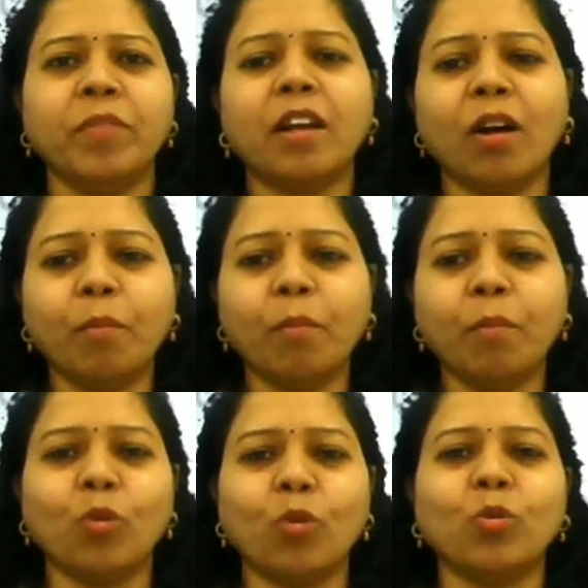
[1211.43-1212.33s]
they
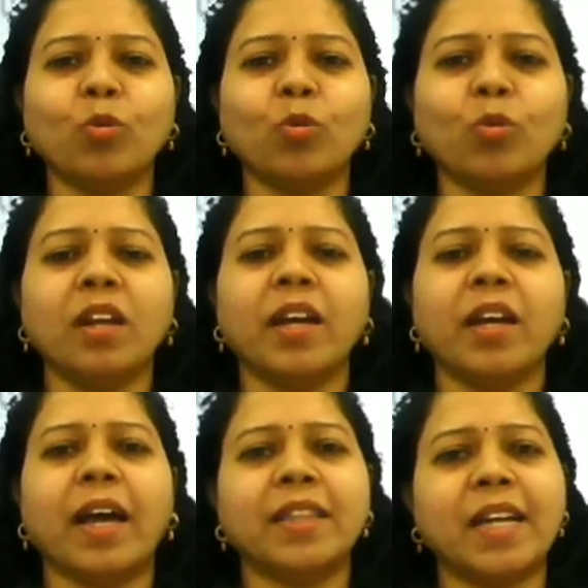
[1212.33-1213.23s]
come closer,
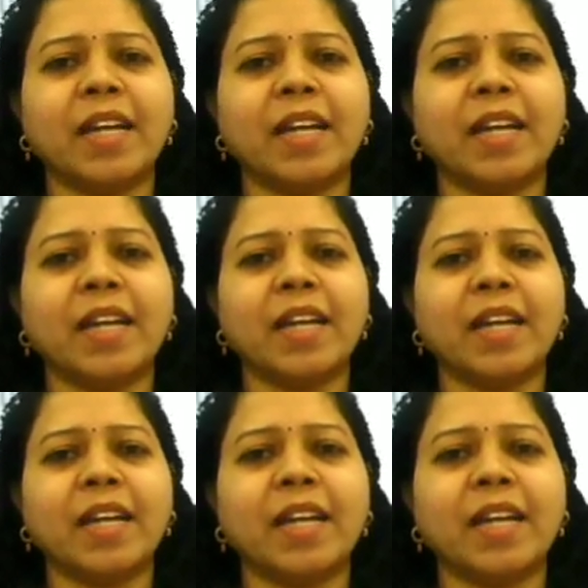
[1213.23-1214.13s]
and that's why
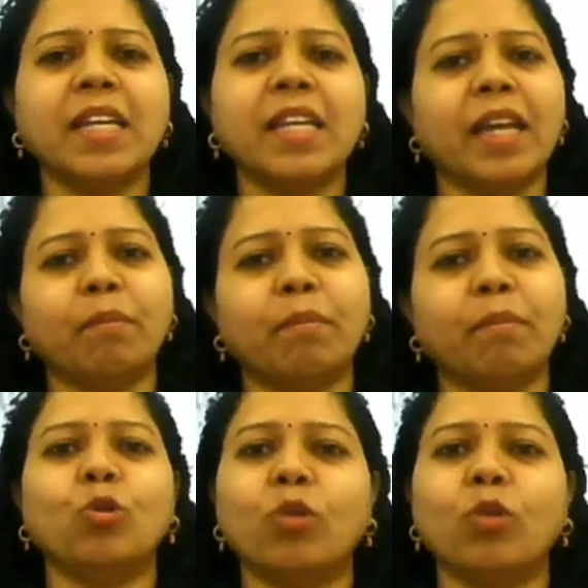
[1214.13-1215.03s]
easily
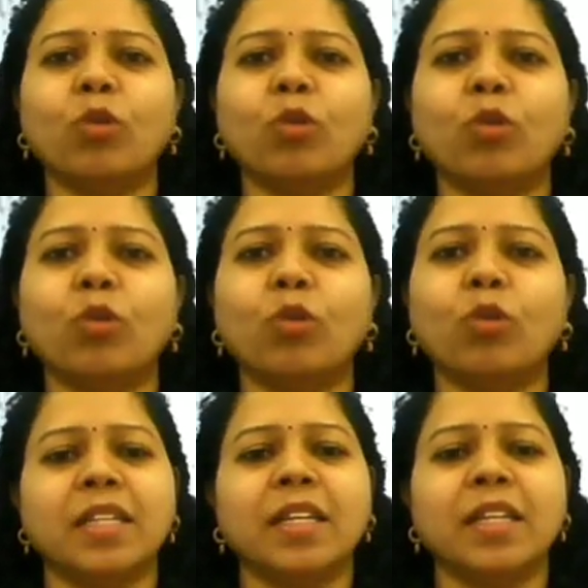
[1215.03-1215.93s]
able to
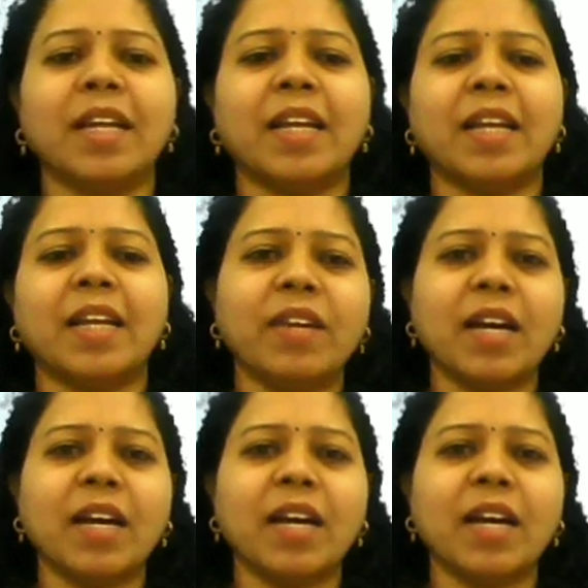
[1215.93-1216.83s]
compress. That's why
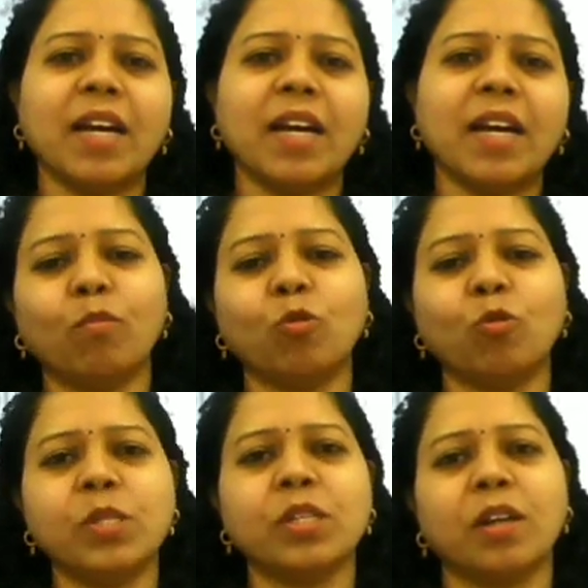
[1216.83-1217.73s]
we are saying they are
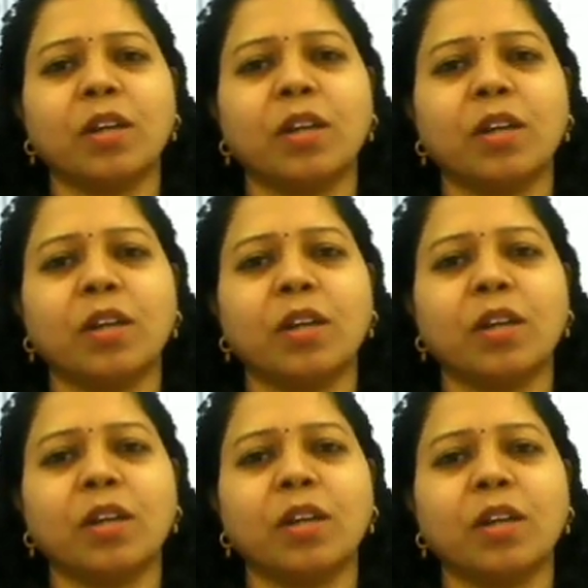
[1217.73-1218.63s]
most
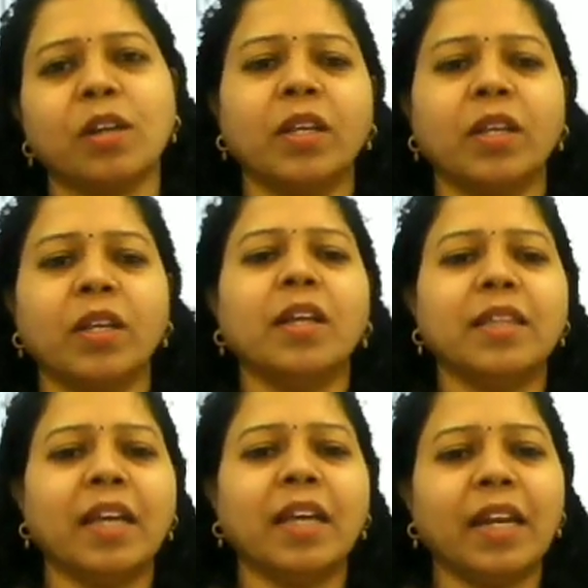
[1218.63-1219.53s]
compressible.
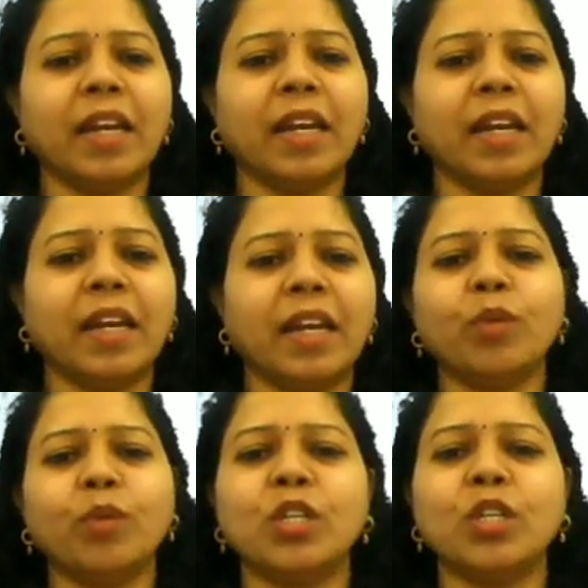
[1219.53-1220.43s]
Their rate of
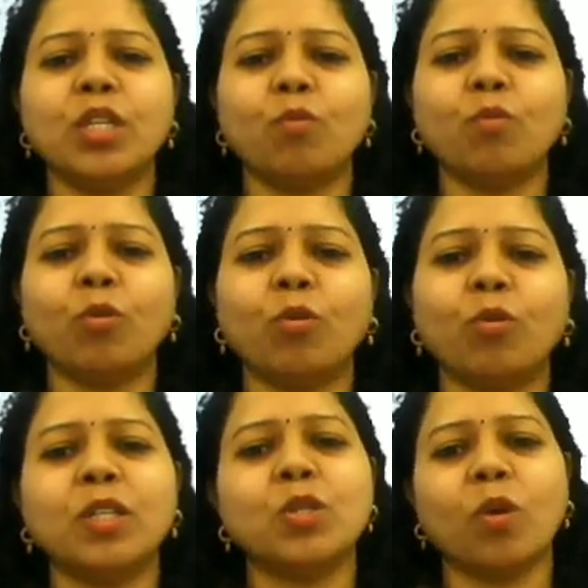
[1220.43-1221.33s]
diffusion is more
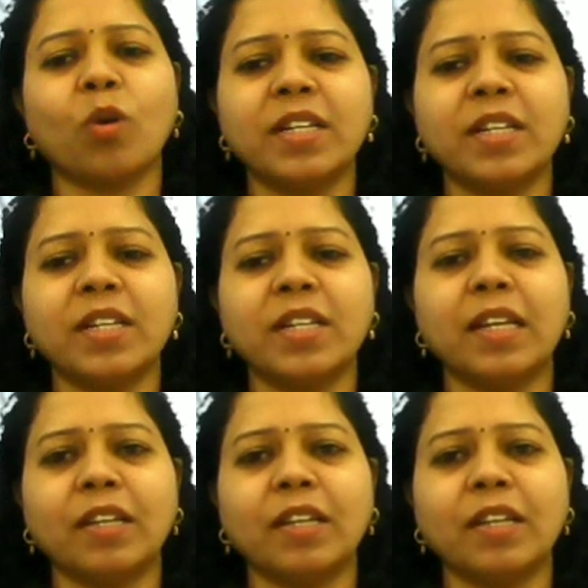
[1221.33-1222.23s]
than the solids
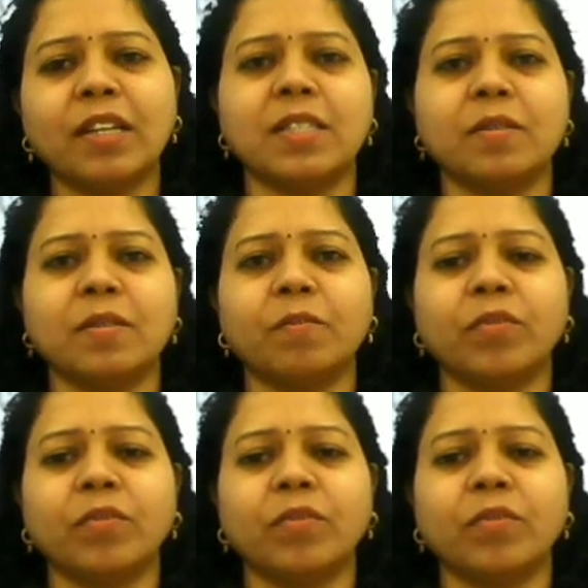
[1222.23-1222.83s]
and liquids.